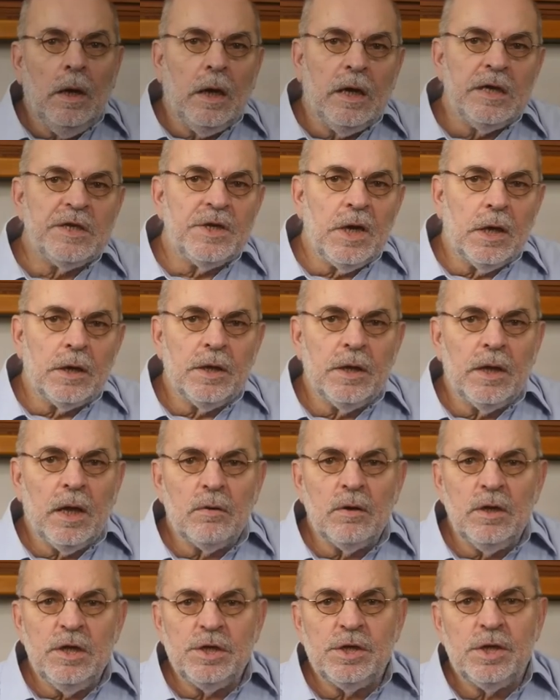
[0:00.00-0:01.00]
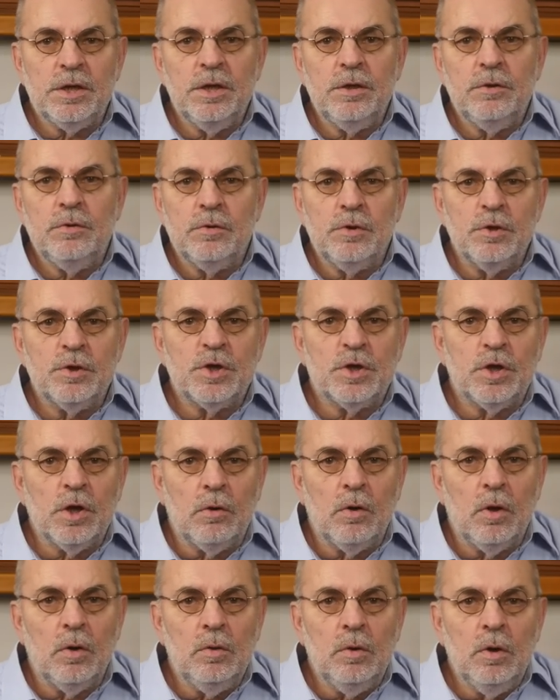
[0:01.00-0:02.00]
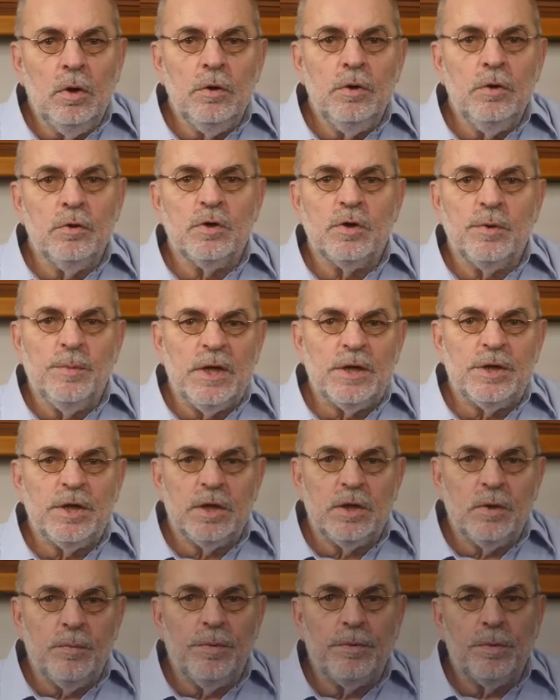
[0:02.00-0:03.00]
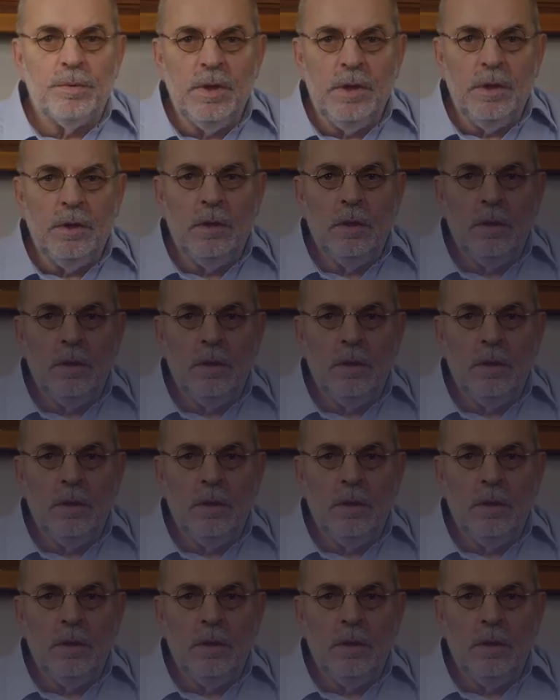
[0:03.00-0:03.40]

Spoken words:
I started out listening to the Solo using my setup 3.